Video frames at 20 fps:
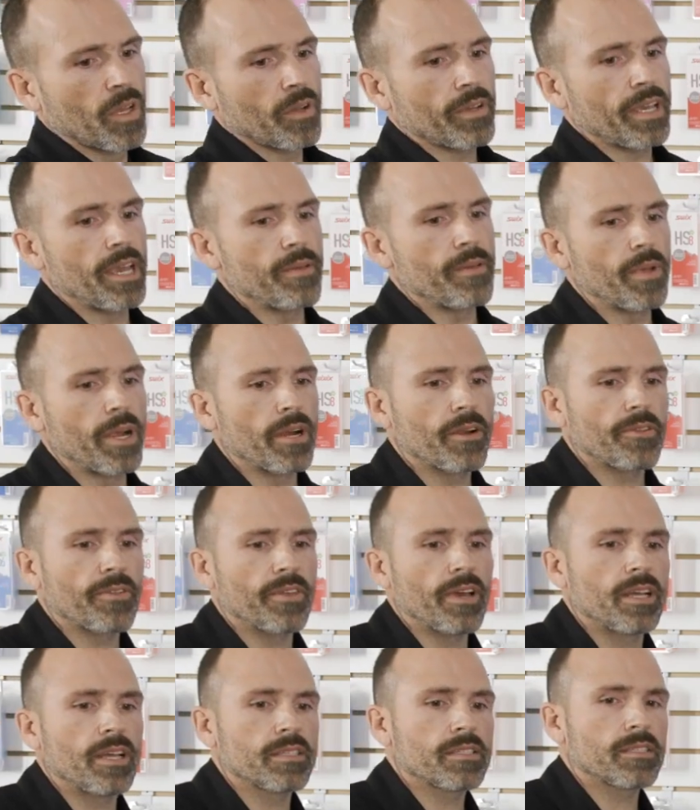Okay,
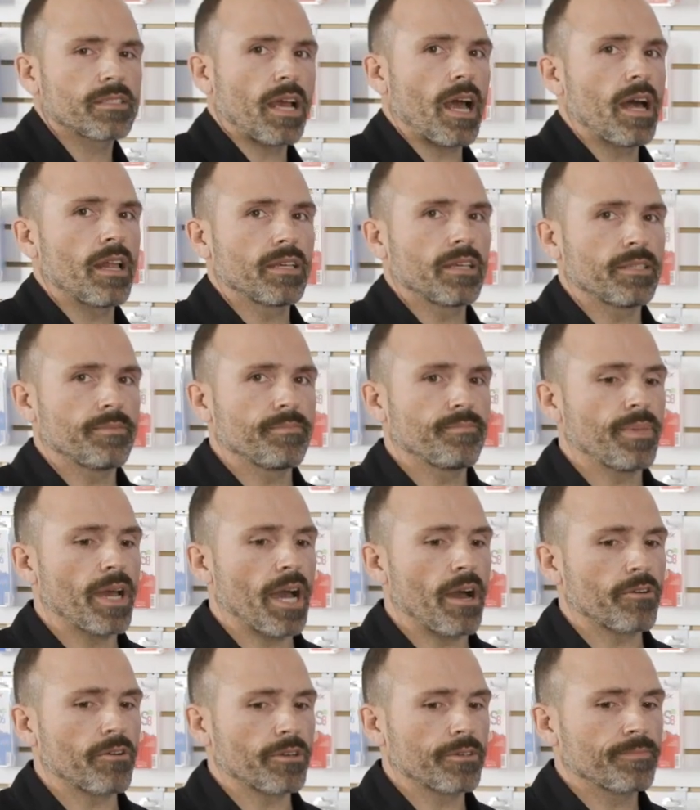Marathon solid and
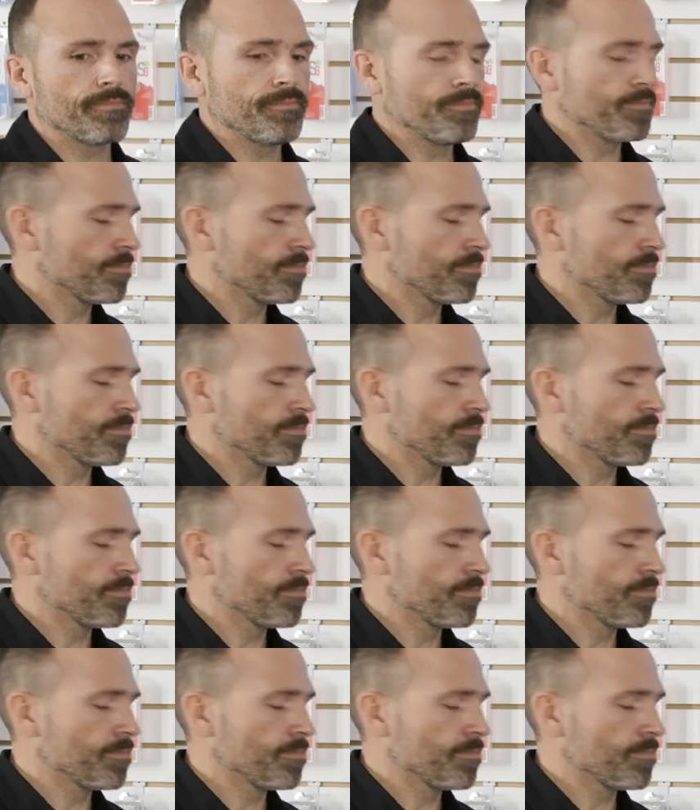powder.